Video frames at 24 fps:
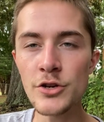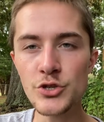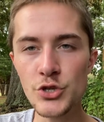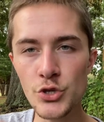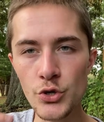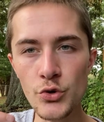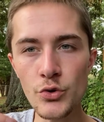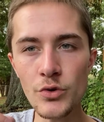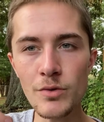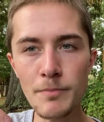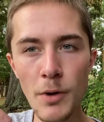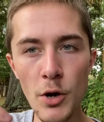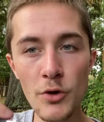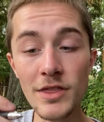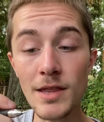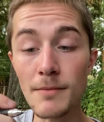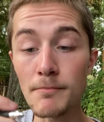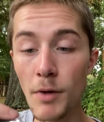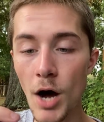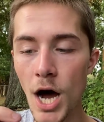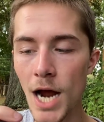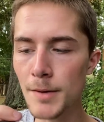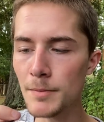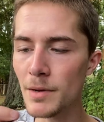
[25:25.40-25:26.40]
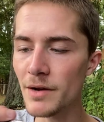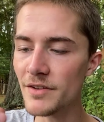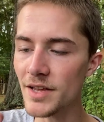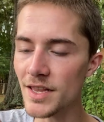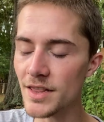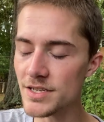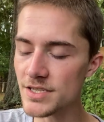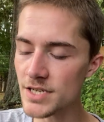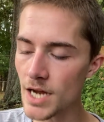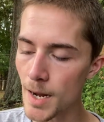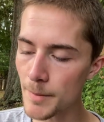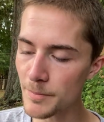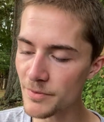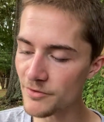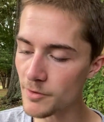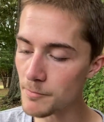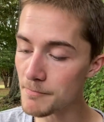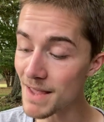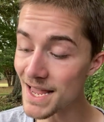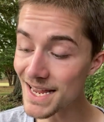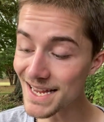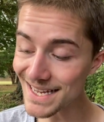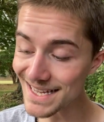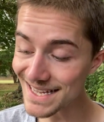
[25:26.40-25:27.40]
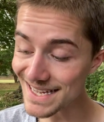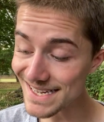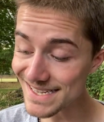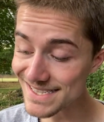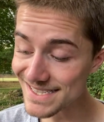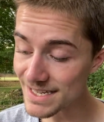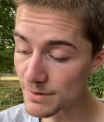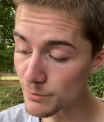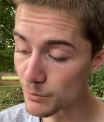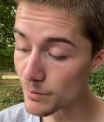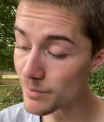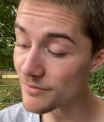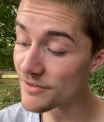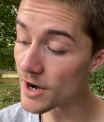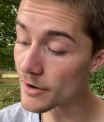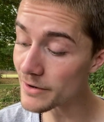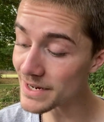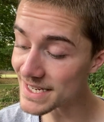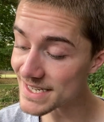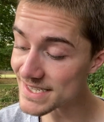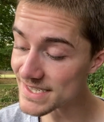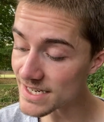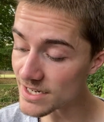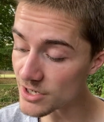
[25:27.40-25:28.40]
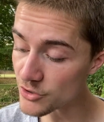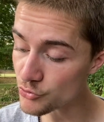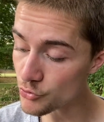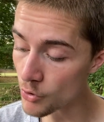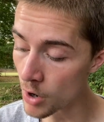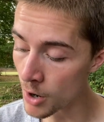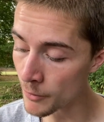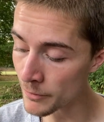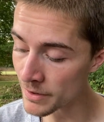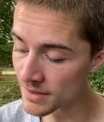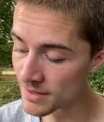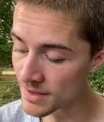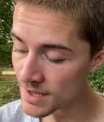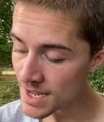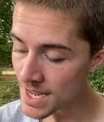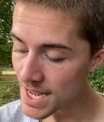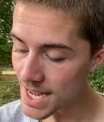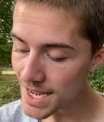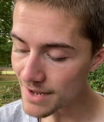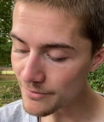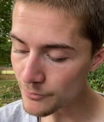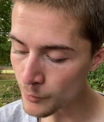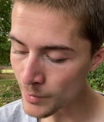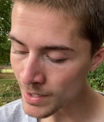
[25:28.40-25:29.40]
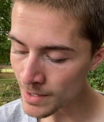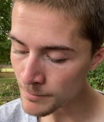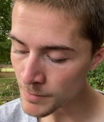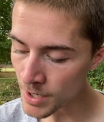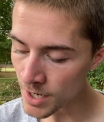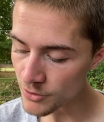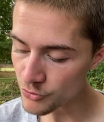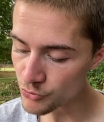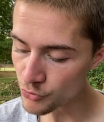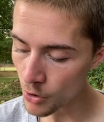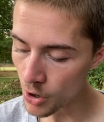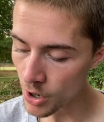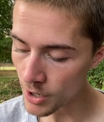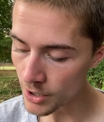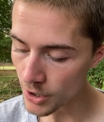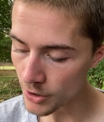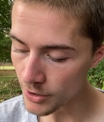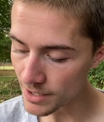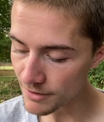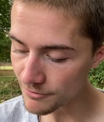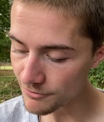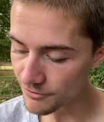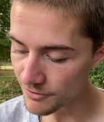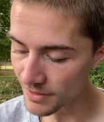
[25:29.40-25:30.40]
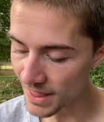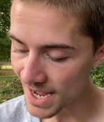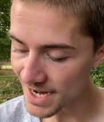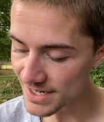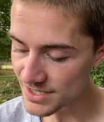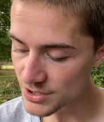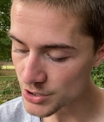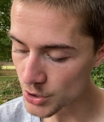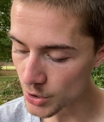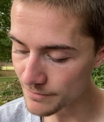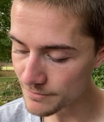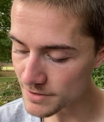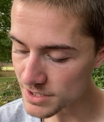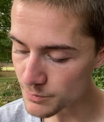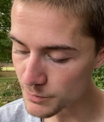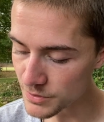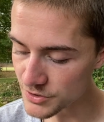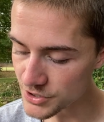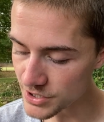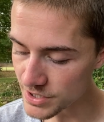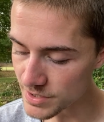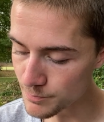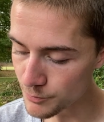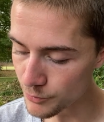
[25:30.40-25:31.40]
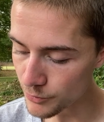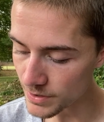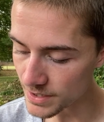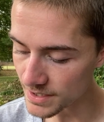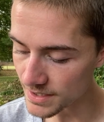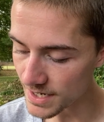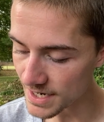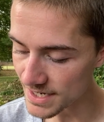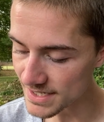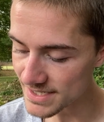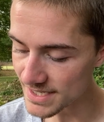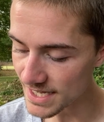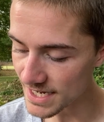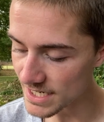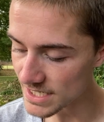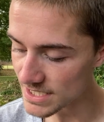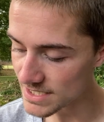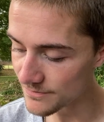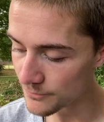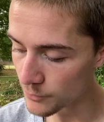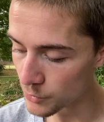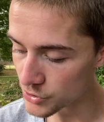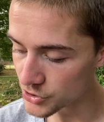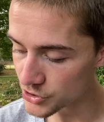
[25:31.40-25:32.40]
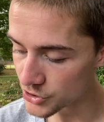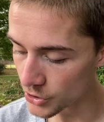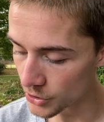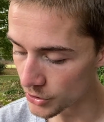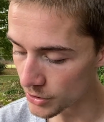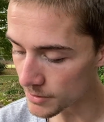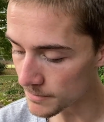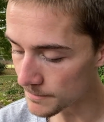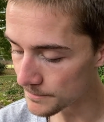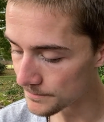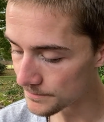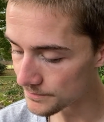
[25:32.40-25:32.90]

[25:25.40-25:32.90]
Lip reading: to both the bottom of it and the top of it, make it easy, very easy to draw with, even when I'm not drawing on a flat surface, which is pretty nice, that is for sure.